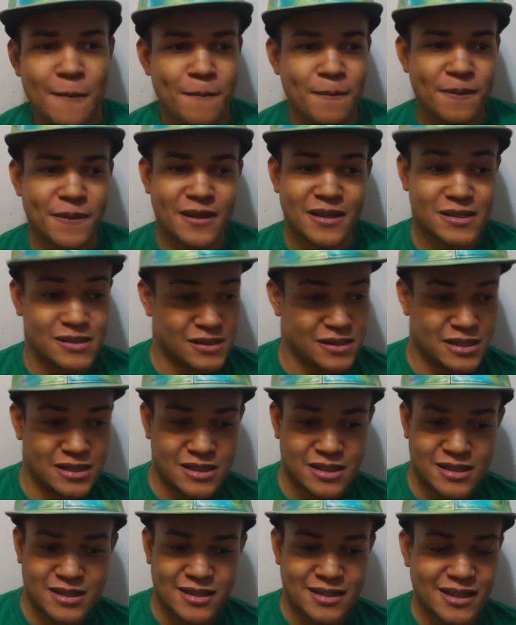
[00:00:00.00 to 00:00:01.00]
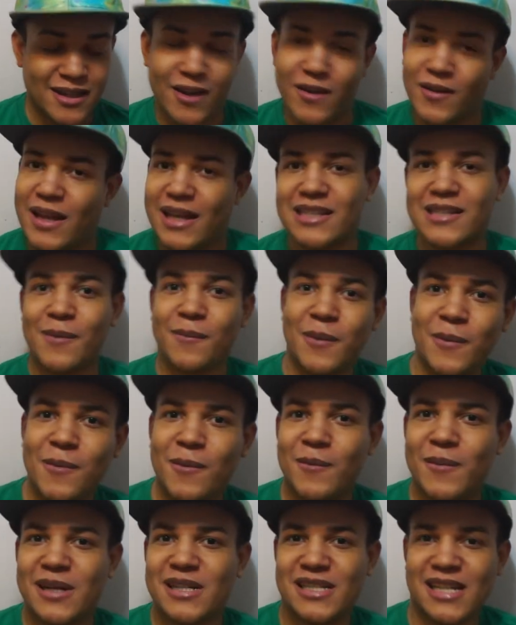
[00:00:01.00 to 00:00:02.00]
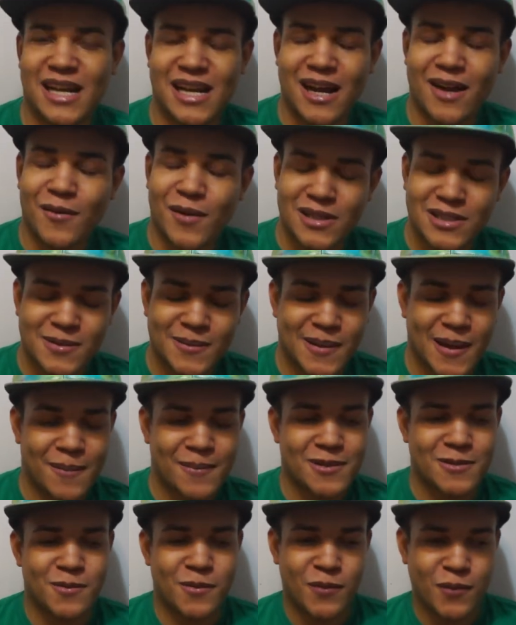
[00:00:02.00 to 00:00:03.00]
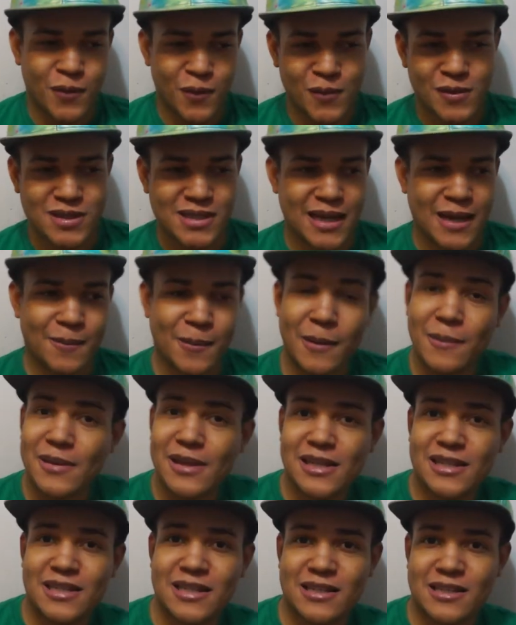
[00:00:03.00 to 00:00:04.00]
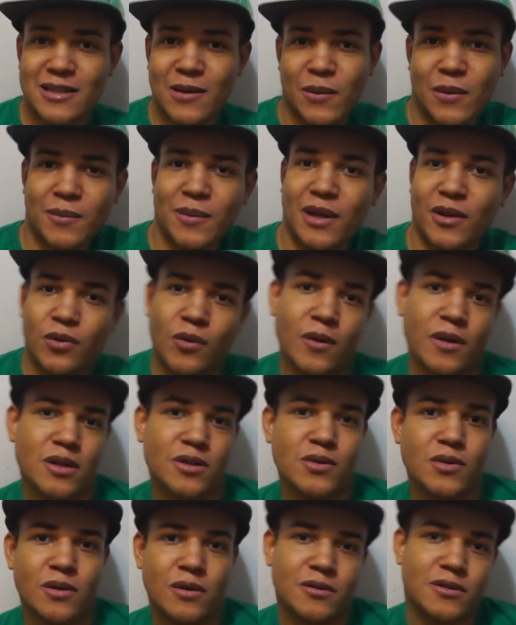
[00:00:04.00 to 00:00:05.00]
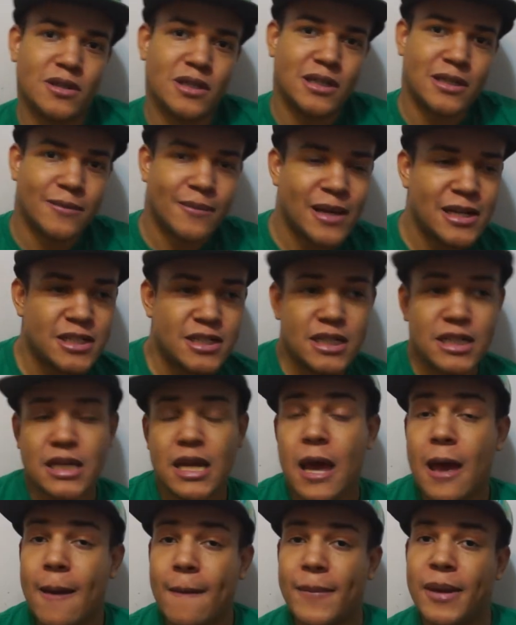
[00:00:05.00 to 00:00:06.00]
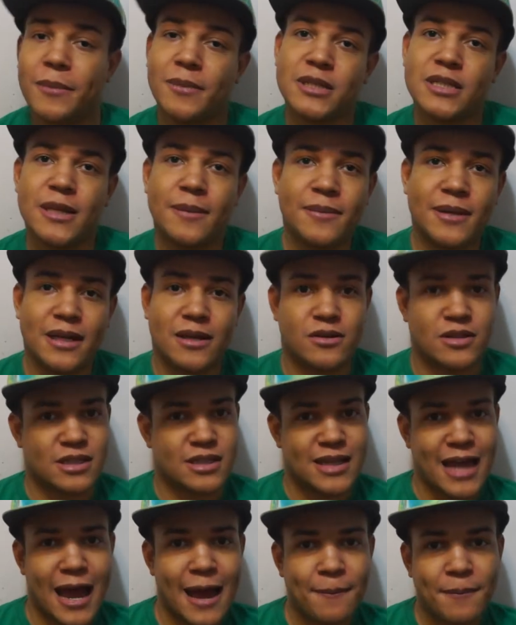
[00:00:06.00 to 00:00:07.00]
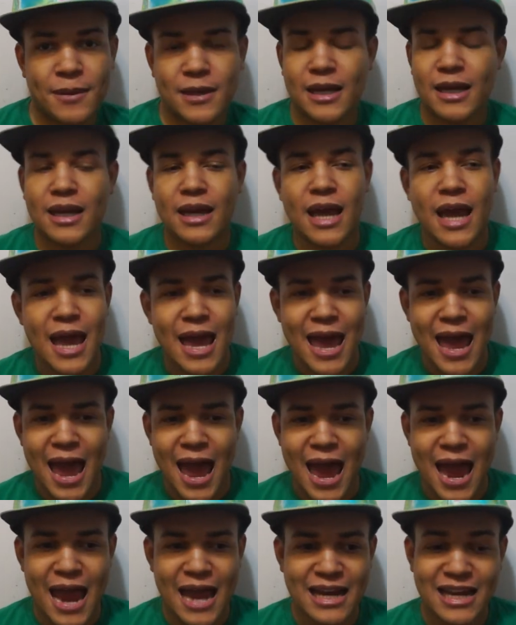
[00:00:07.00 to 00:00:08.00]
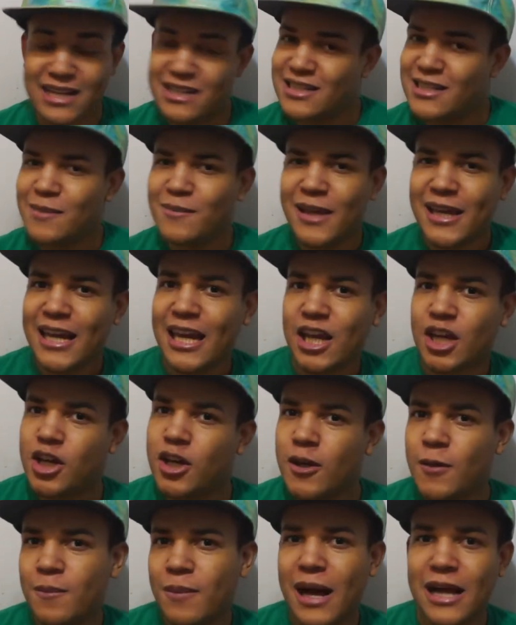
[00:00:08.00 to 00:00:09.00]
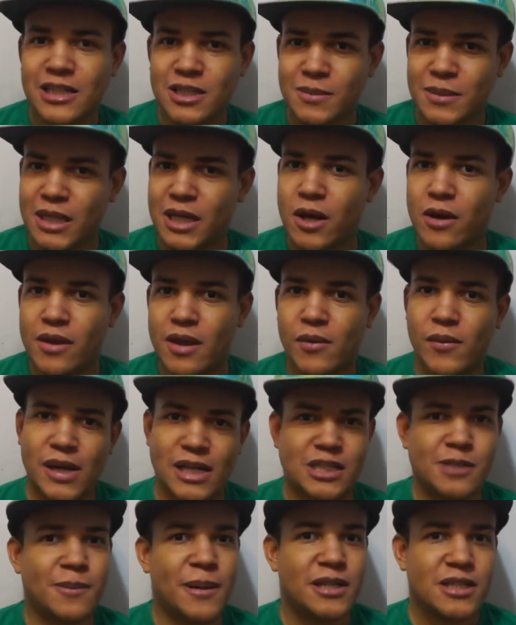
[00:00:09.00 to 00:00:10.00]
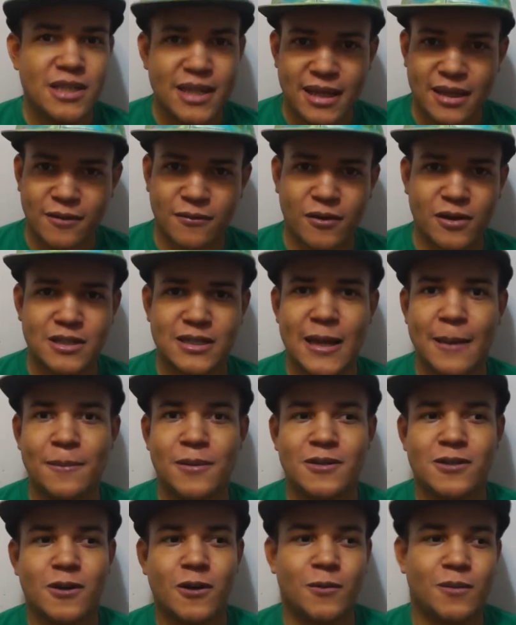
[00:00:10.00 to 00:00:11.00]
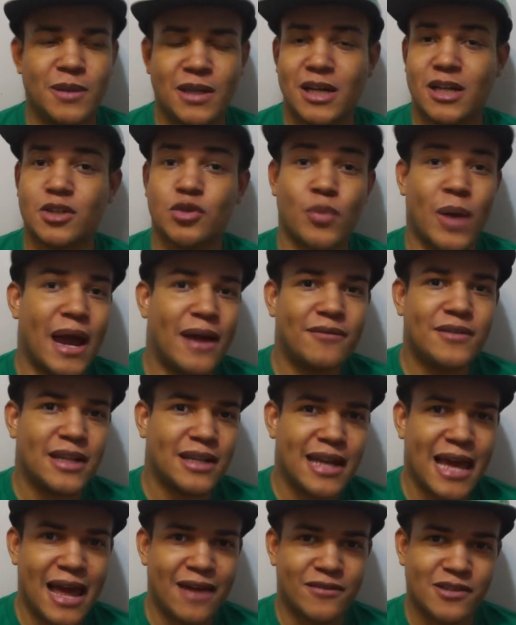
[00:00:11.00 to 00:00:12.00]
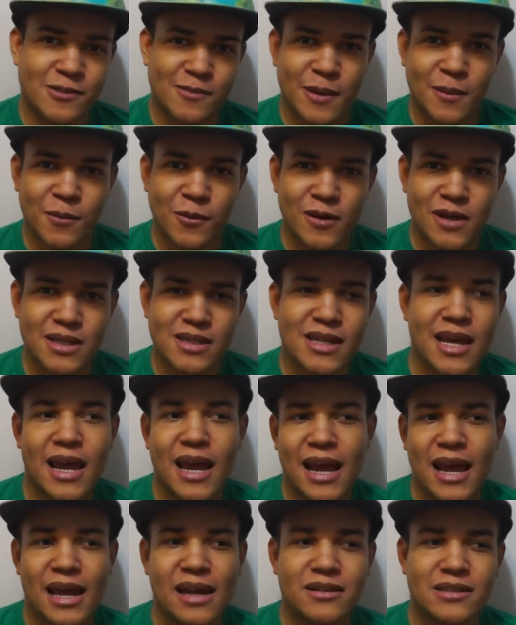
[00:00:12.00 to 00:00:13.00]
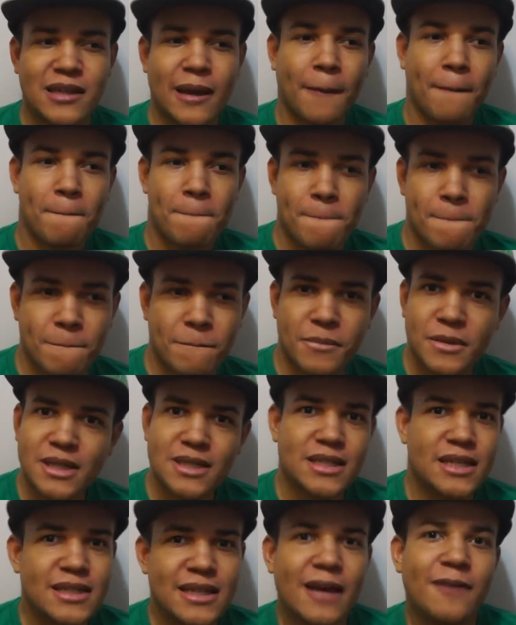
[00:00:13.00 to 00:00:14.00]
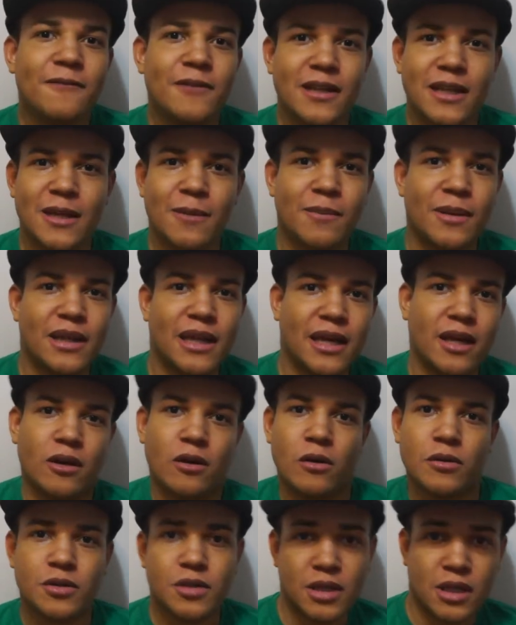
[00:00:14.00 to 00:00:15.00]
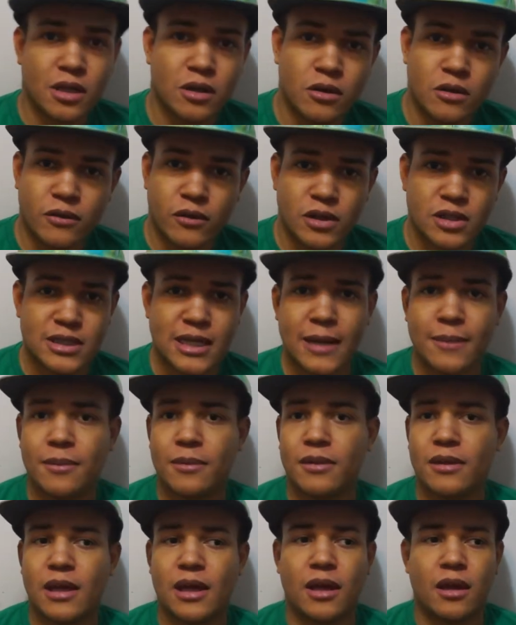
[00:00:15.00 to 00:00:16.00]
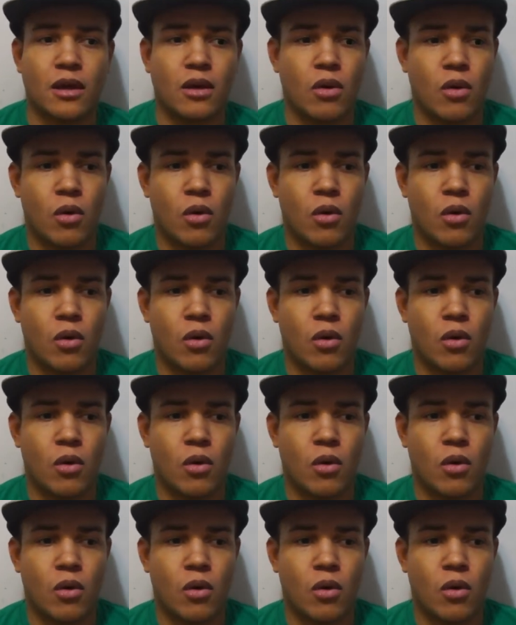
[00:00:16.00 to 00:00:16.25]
this is, you know, like some people mentioned, I, I read some comments before, was like, maybe this is someone being thrown into an alternate dimension, maybe something else is happening, and it seemed like it could possibly go that way, especially in the first episode, because Raph didn't have his memories. And I was like, hmm, this could definitely be like an alternate universe type of thing,